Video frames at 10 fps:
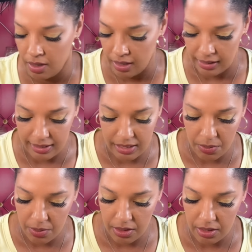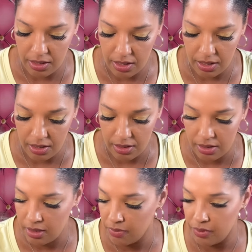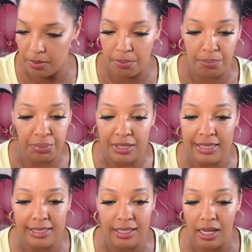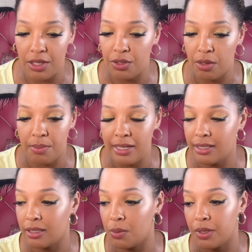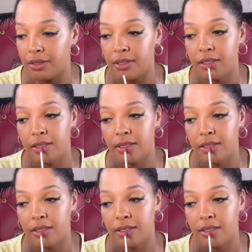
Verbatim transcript: And let's see what it does. If it brings it together or makes it look worse.